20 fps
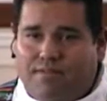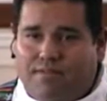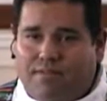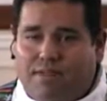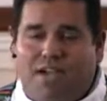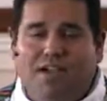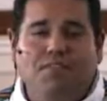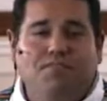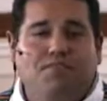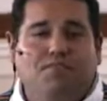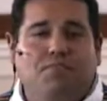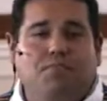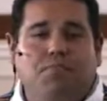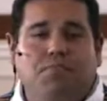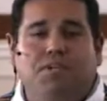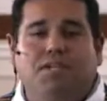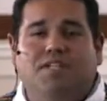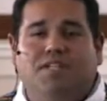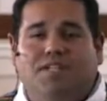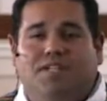I've
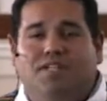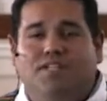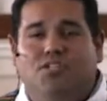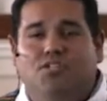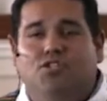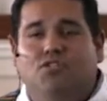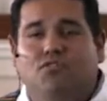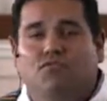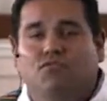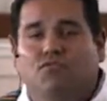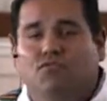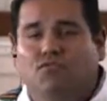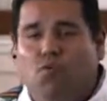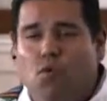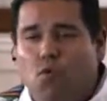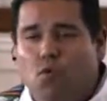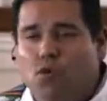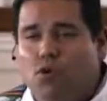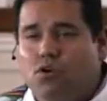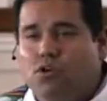been in
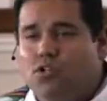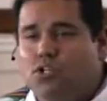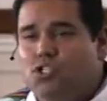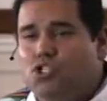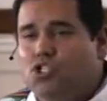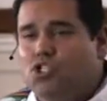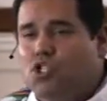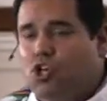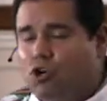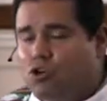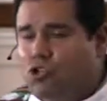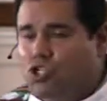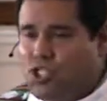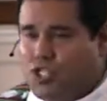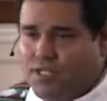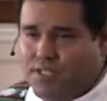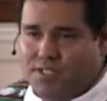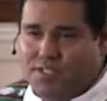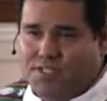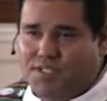4
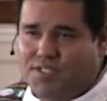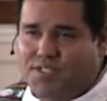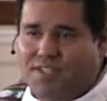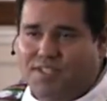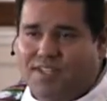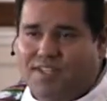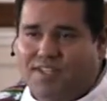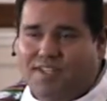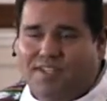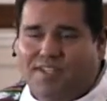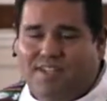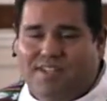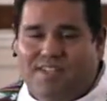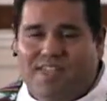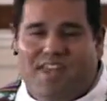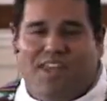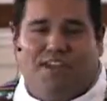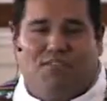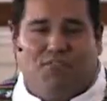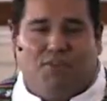churches
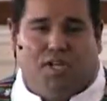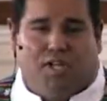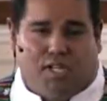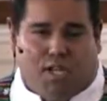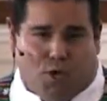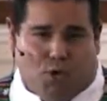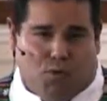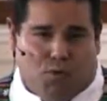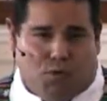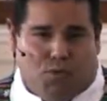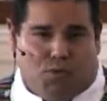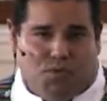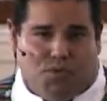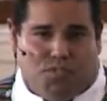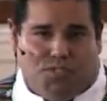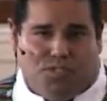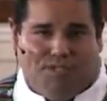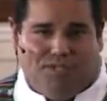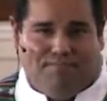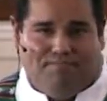that have closed,